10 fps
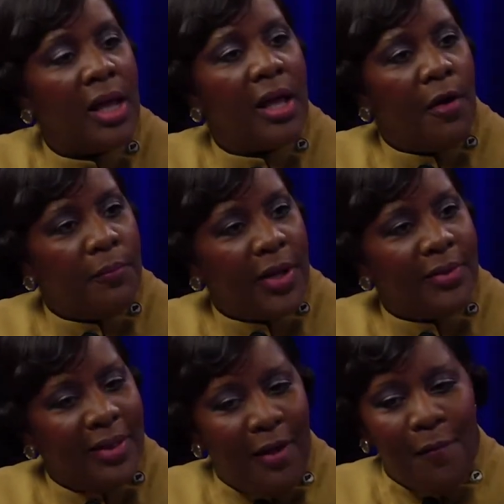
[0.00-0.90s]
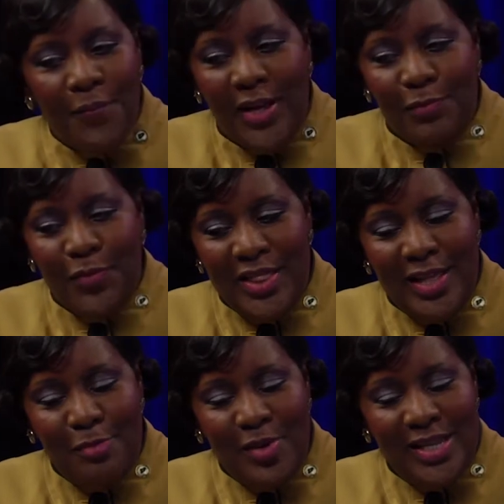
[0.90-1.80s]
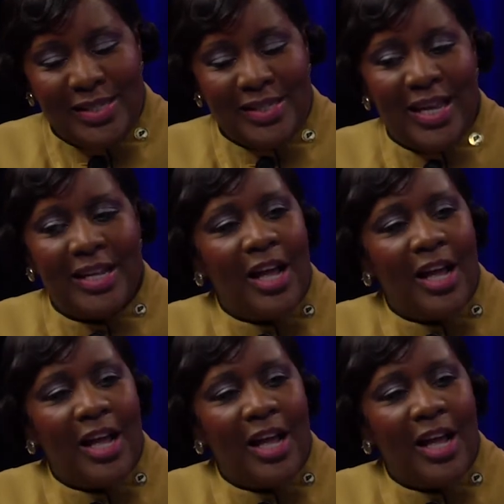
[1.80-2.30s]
And don't look but, like one either. But with that being said,